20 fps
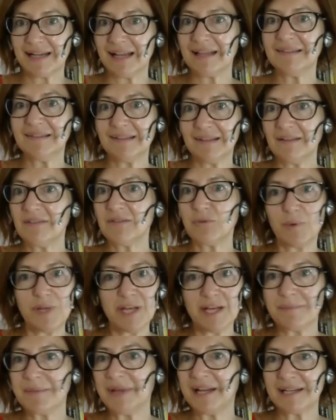crisis
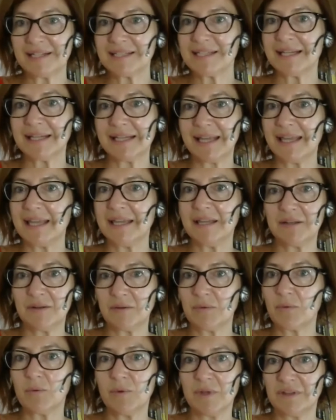will emerge
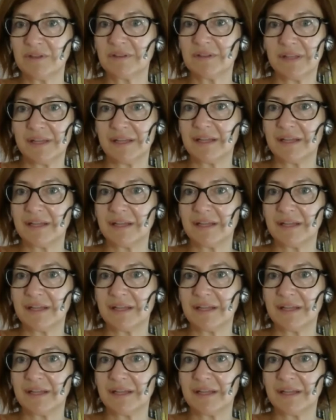again with